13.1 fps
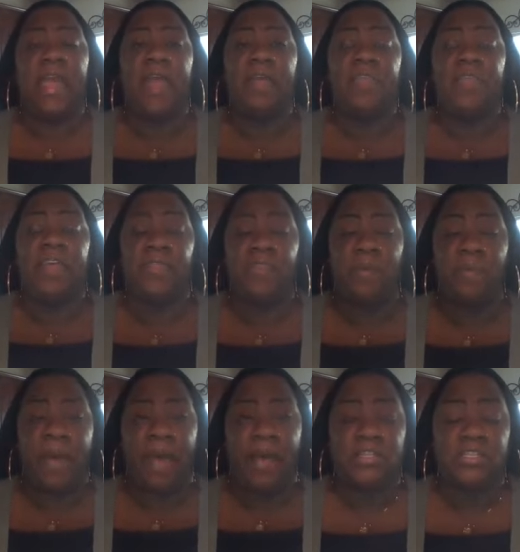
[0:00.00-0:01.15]
and then the
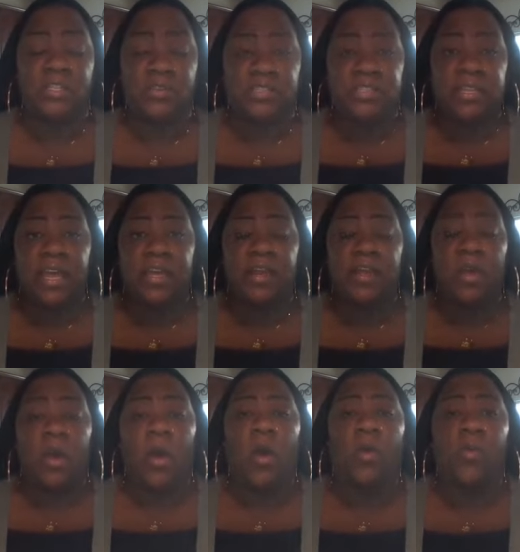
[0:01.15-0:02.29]
pastor said,
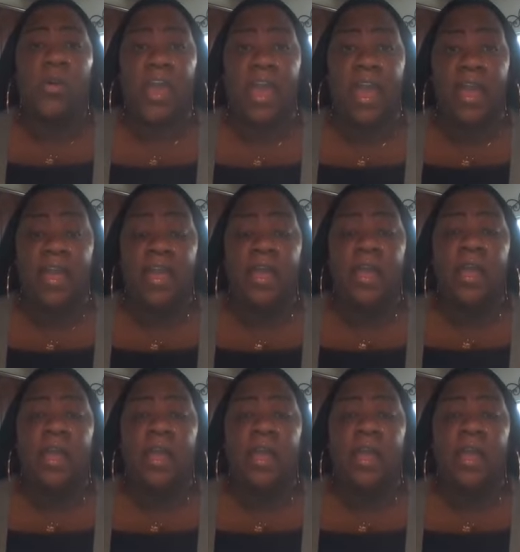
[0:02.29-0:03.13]
okay,